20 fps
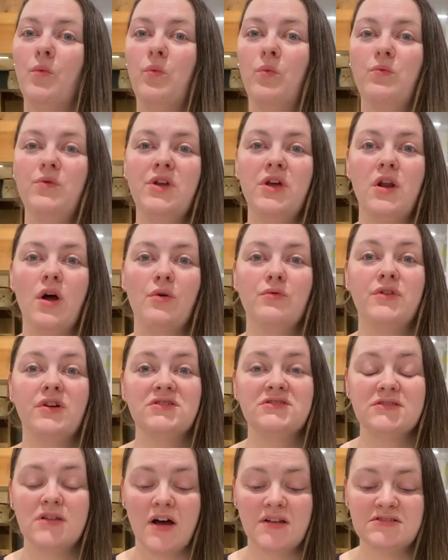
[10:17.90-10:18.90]
you know,
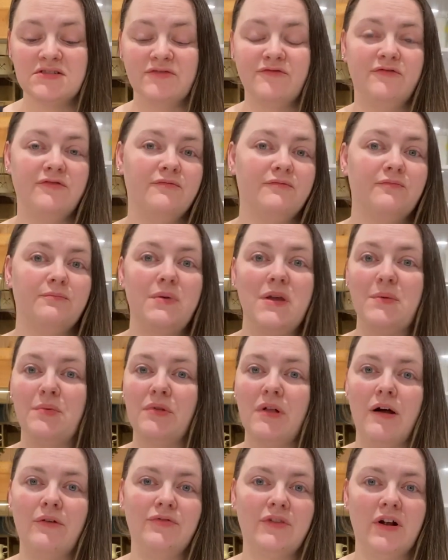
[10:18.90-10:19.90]
there's lots of
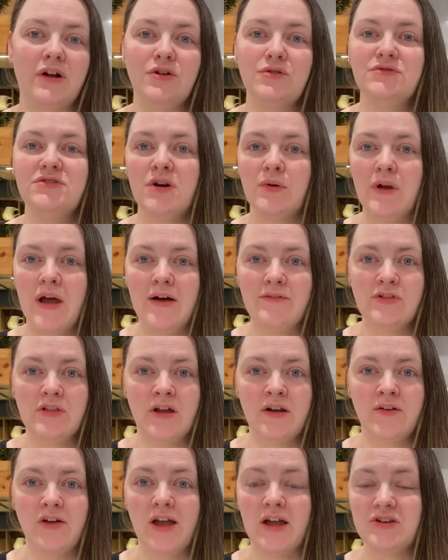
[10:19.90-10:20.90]
people out there who don't have a
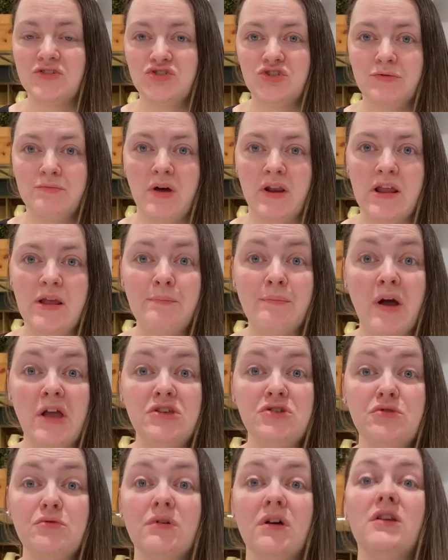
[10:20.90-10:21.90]
lot of extra money,
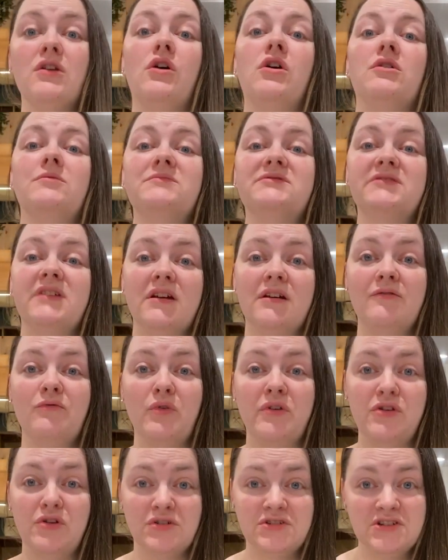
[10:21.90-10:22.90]
but you can almsgive
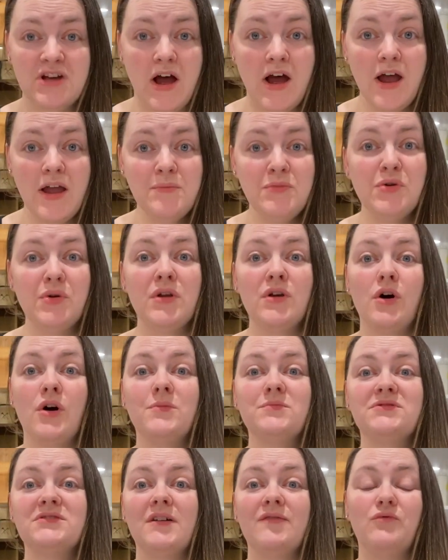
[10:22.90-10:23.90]
with your time, you can
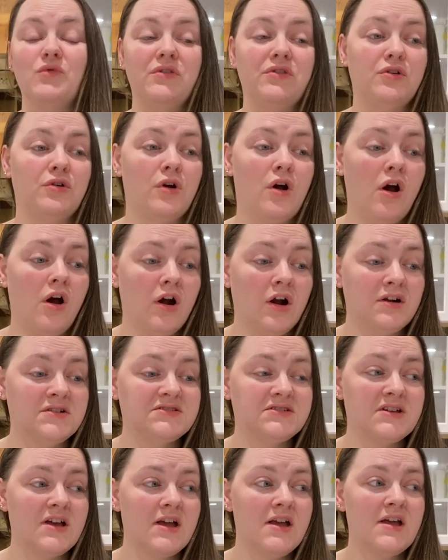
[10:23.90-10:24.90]
almsgive with your
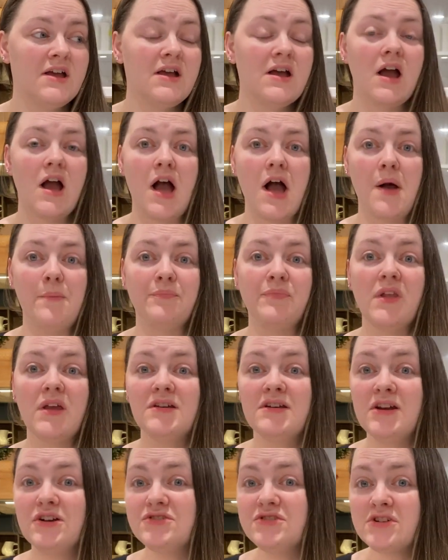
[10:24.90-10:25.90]
heart.
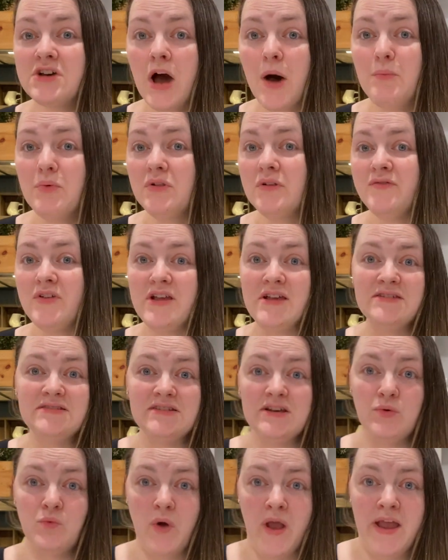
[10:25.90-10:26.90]
Here's a couple of
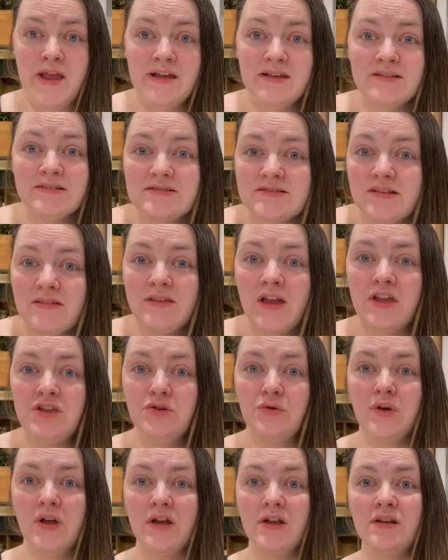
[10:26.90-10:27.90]
easy ways that
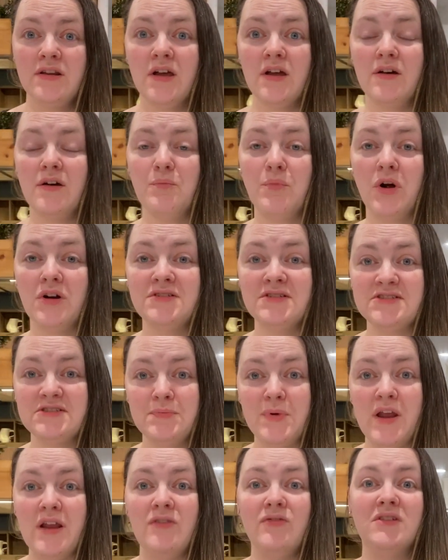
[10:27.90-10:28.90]
you can
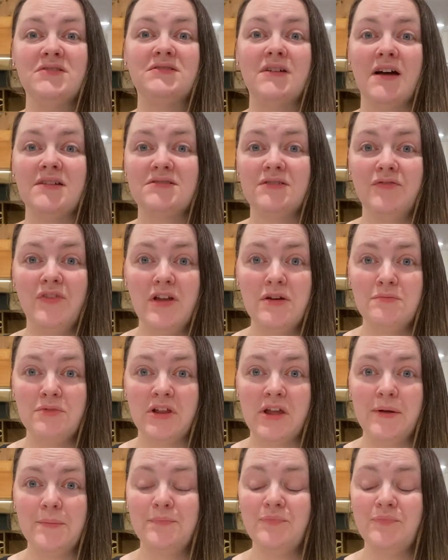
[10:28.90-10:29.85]
participate in this as a family.